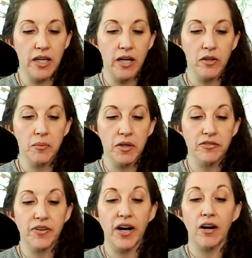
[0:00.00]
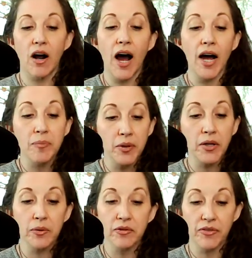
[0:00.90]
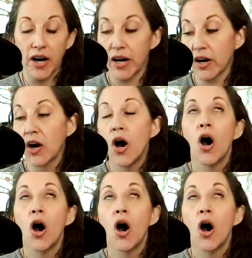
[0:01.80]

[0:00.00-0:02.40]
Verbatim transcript: element of fire. I play with fire